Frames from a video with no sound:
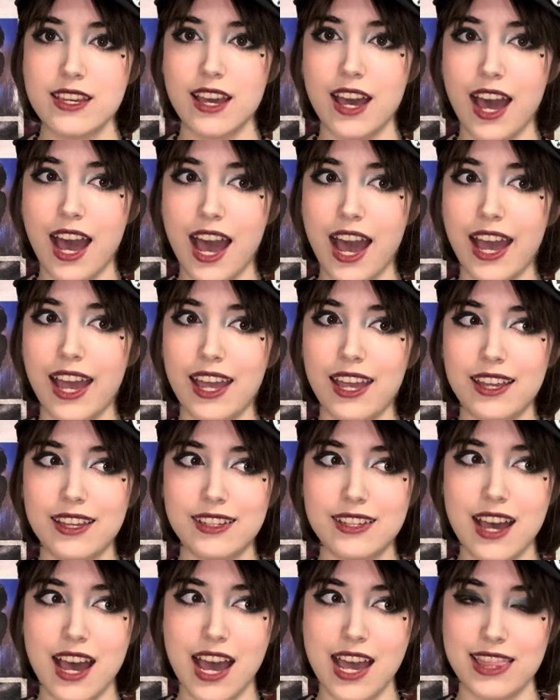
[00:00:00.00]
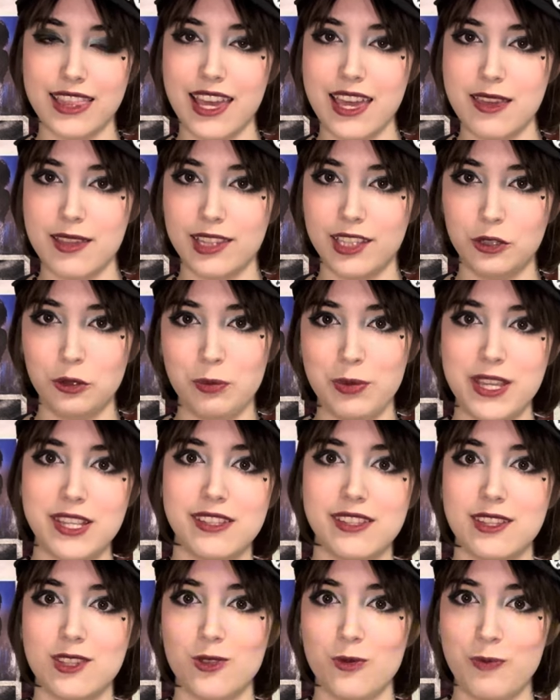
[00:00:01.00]
I like little
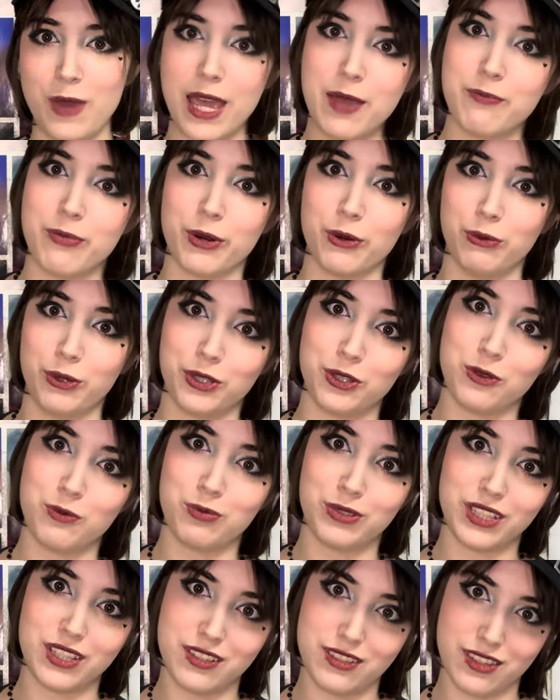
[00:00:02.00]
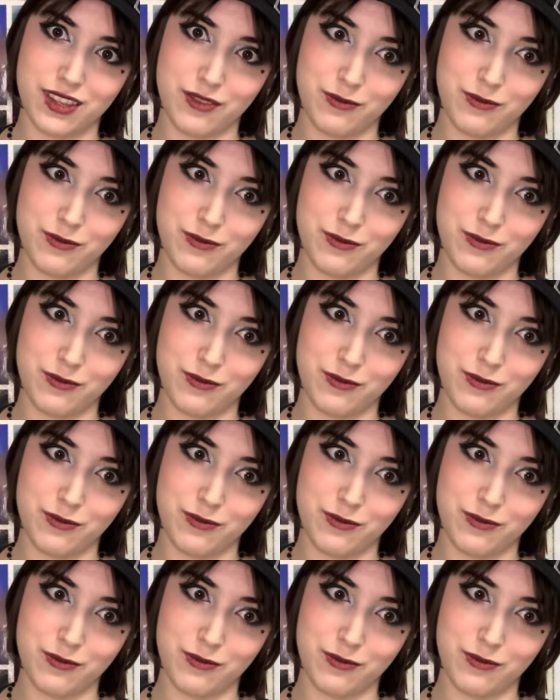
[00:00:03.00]
pieces of paper. Will you please give